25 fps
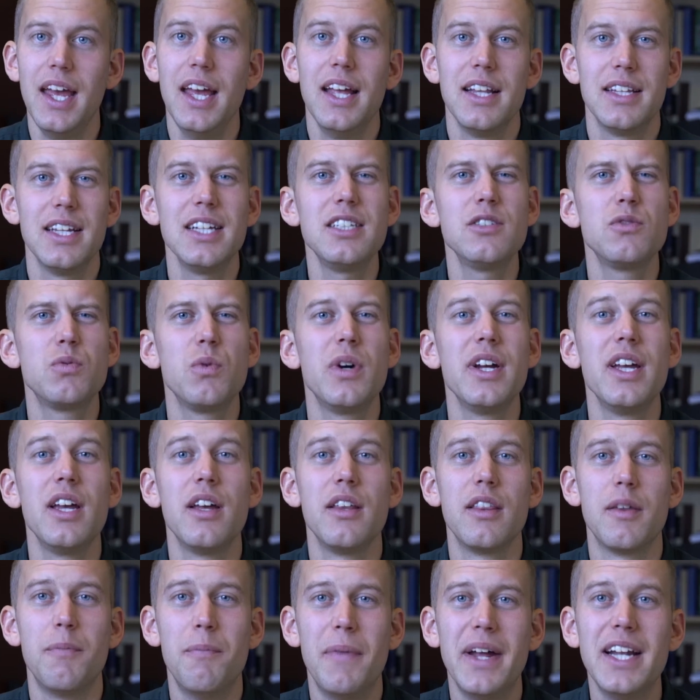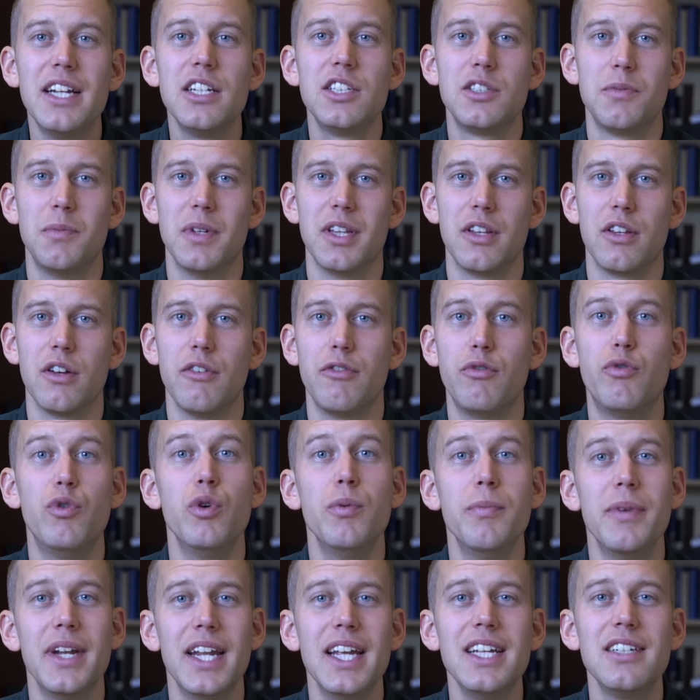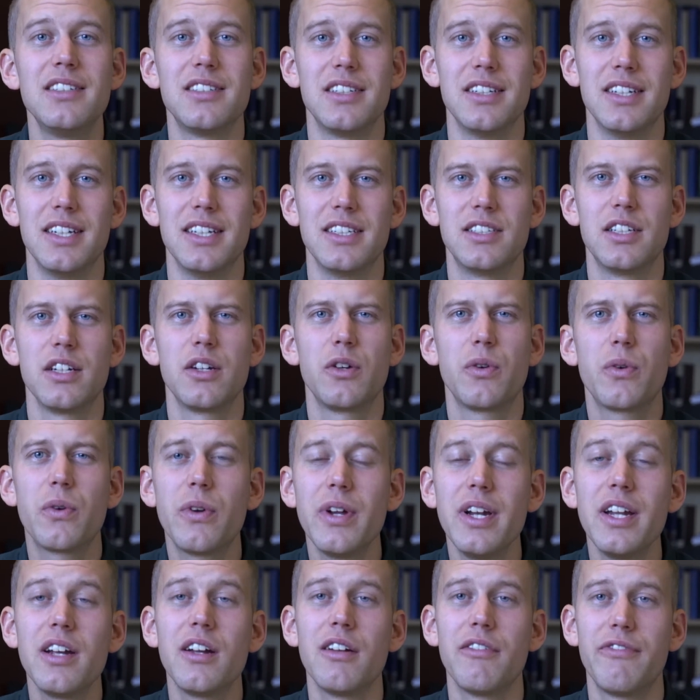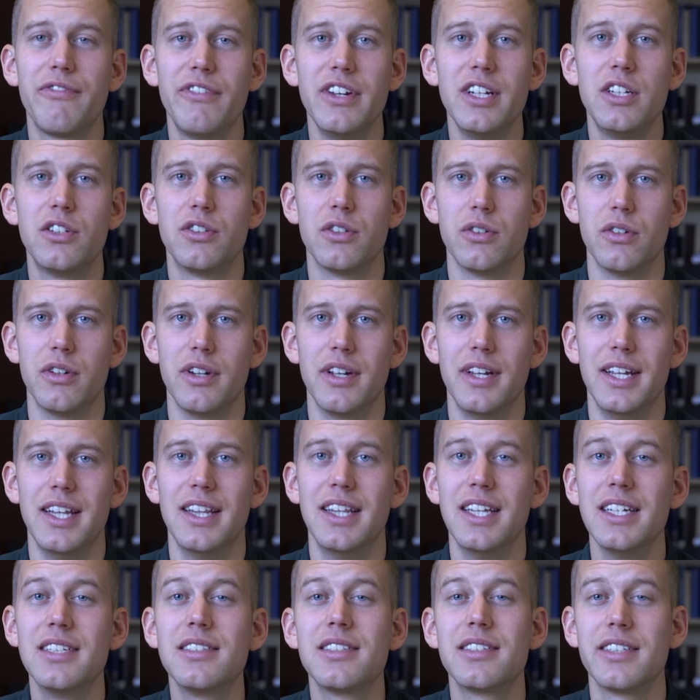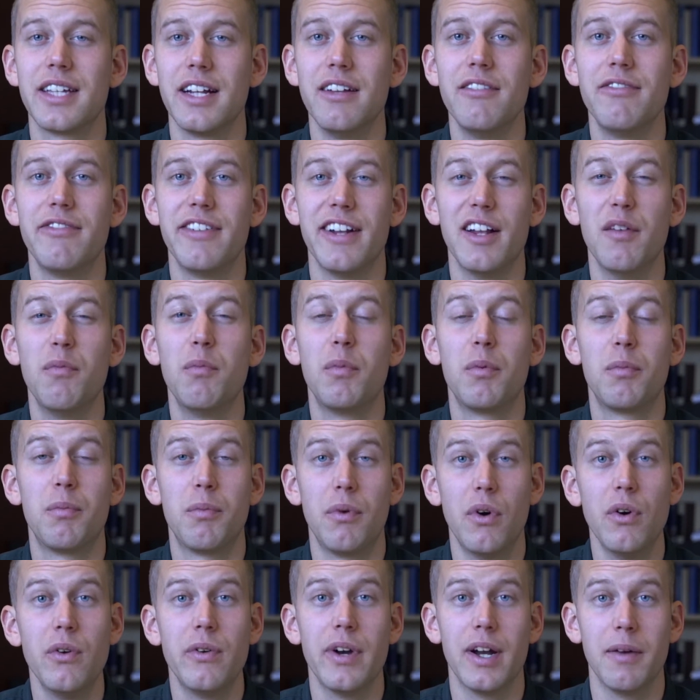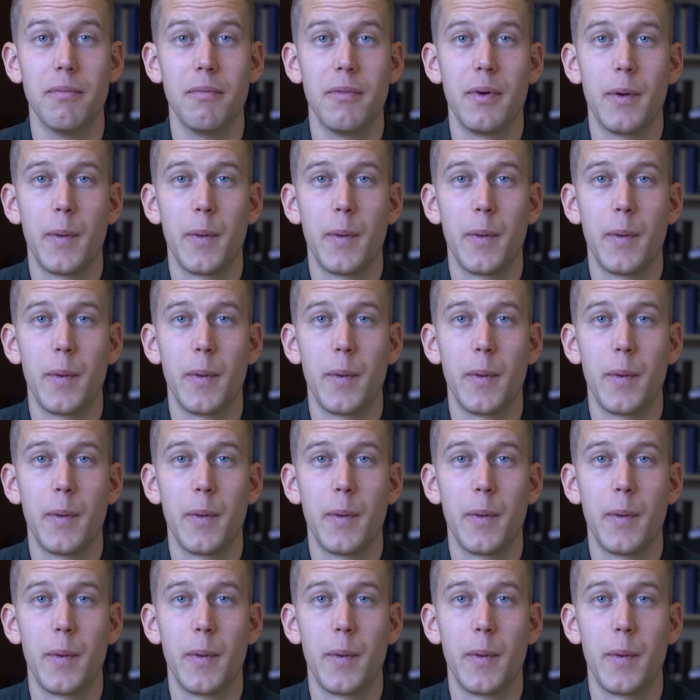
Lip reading: That's why the management of rumination is a critical feature in this self-help program.